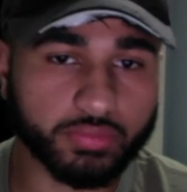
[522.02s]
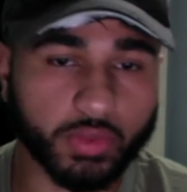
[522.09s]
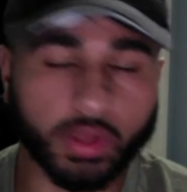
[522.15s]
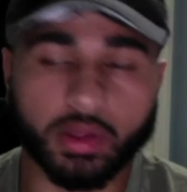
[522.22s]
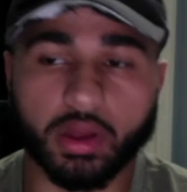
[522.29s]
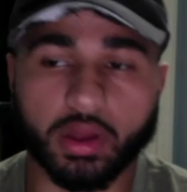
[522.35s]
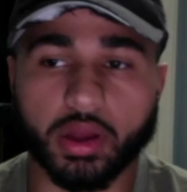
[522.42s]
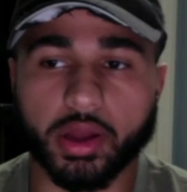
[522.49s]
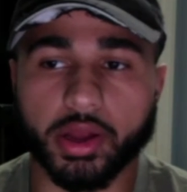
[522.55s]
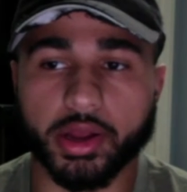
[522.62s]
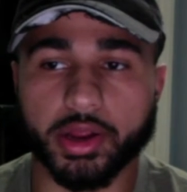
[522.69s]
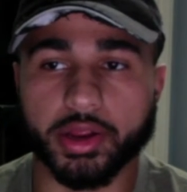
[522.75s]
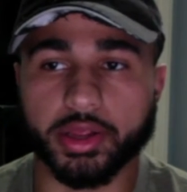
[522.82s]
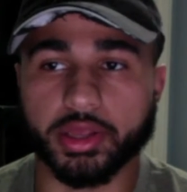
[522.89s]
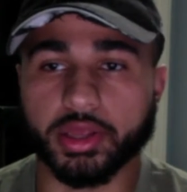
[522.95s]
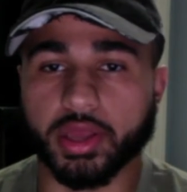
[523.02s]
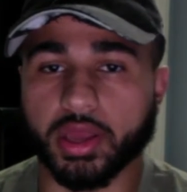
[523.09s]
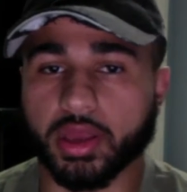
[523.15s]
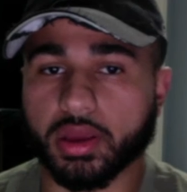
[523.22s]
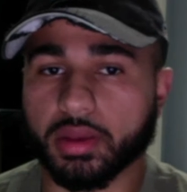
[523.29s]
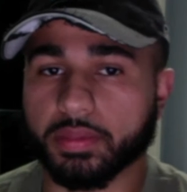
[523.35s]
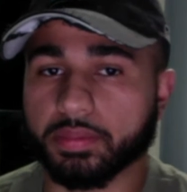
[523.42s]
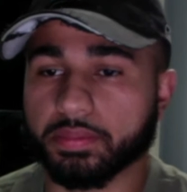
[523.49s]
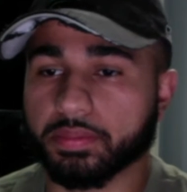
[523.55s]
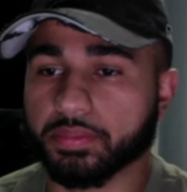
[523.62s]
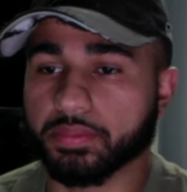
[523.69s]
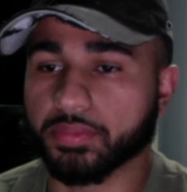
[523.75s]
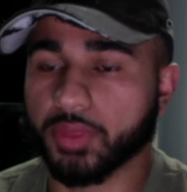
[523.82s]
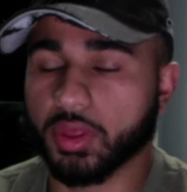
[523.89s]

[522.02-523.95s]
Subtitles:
I am,